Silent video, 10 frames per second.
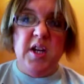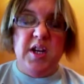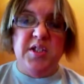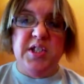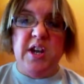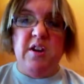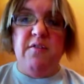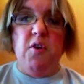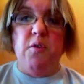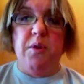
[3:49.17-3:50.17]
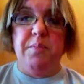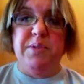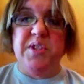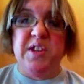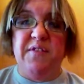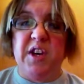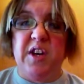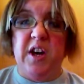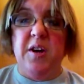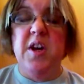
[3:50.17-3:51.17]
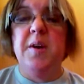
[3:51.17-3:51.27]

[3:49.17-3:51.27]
instead of over in Pacifica.